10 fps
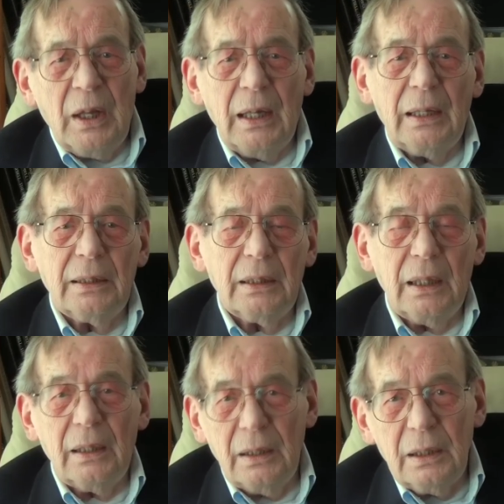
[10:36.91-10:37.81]
And
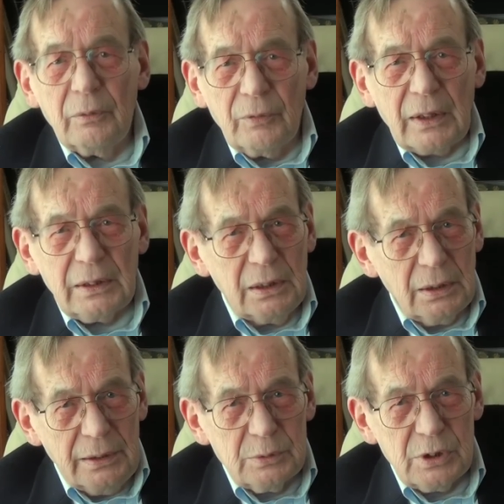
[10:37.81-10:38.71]
in fact, he
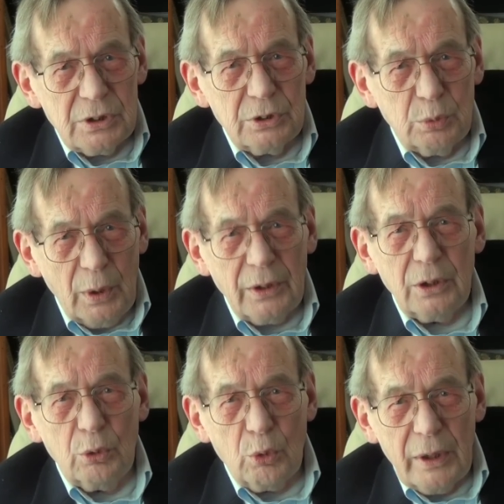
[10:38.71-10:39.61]
claims this is one of the
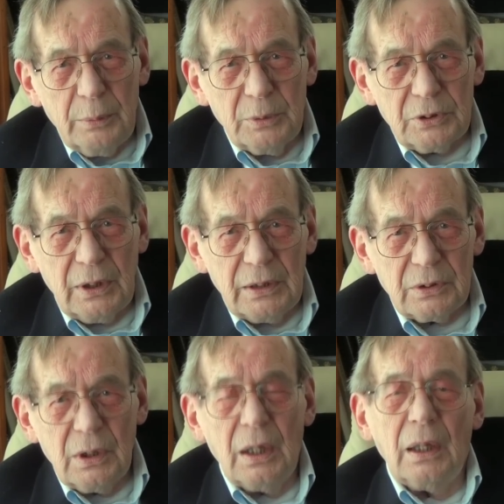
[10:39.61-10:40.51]
great
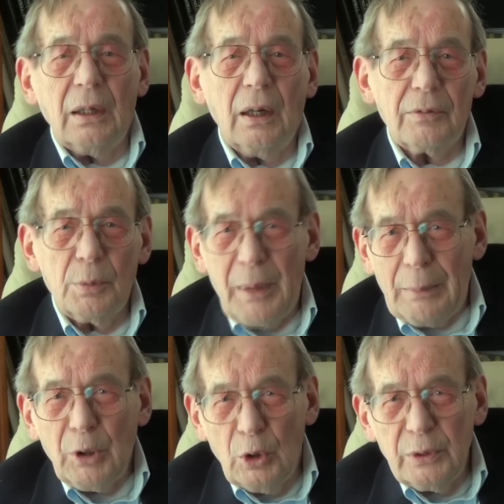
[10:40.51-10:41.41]
mistakes of the
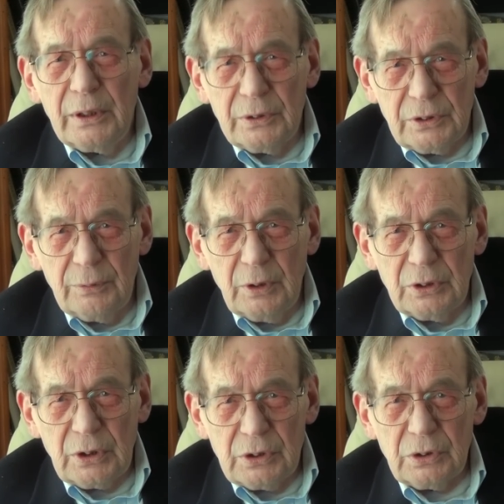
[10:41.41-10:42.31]
Babylonian
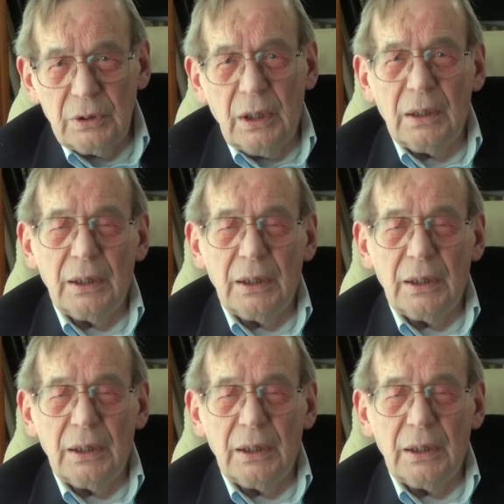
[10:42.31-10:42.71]
civilization,